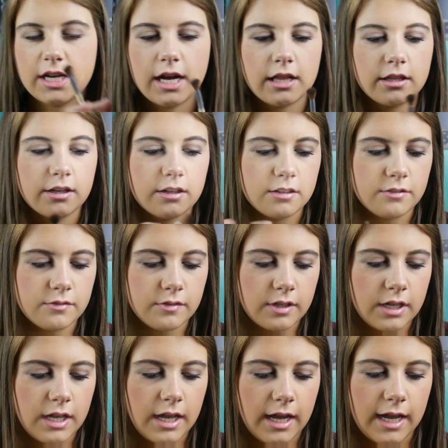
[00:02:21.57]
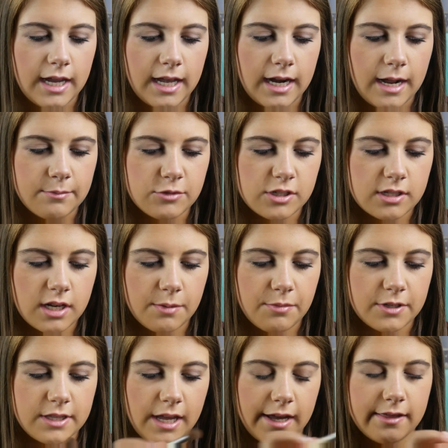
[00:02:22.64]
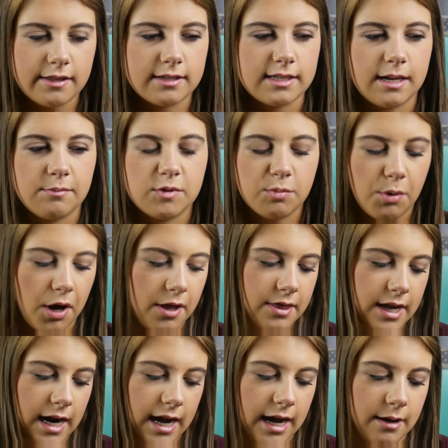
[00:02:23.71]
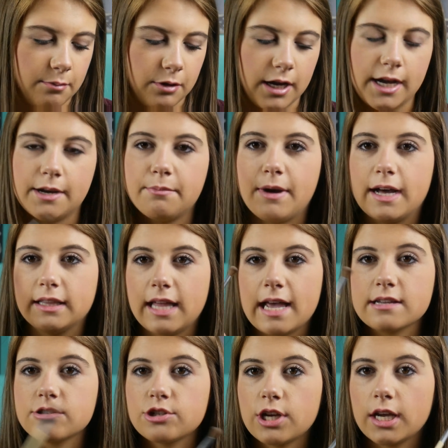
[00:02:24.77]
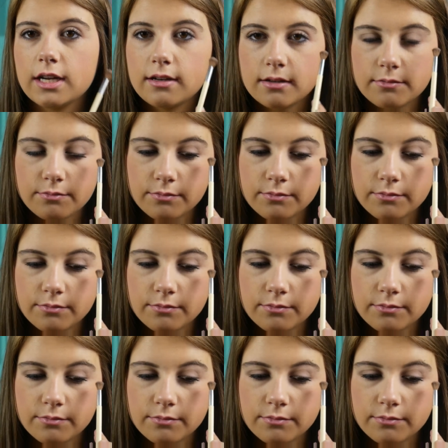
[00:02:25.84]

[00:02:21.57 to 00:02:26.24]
color. And I'm just going to put that in the same spot that I applied my last shade.